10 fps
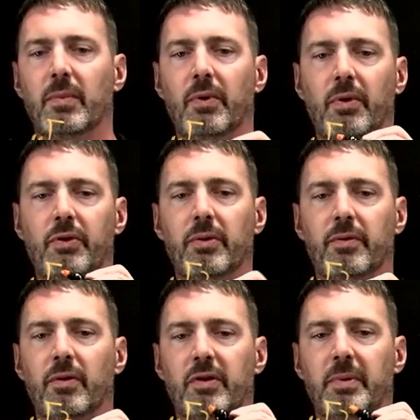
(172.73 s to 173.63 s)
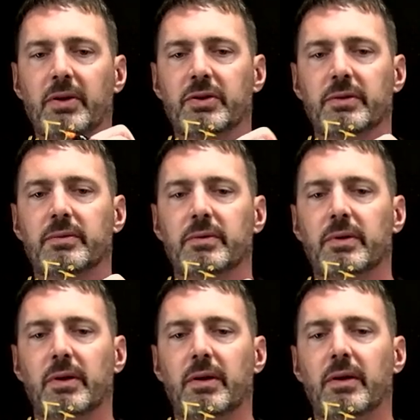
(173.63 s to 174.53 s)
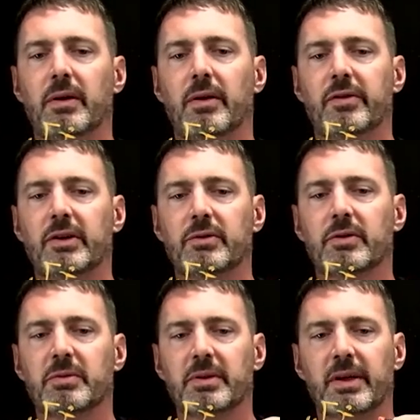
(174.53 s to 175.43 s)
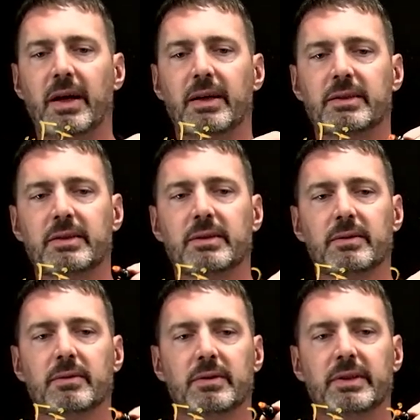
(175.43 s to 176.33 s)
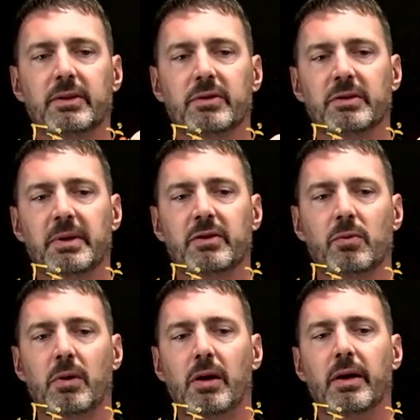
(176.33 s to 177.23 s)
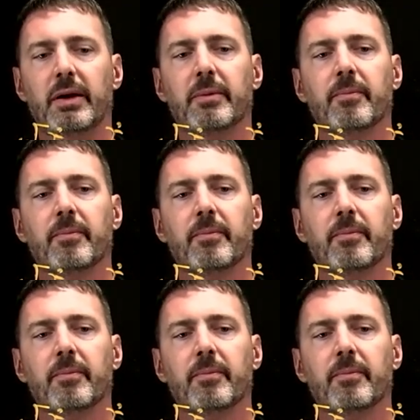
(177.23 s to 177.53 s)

do the full expansion. Second with respect to x, second with respect to y,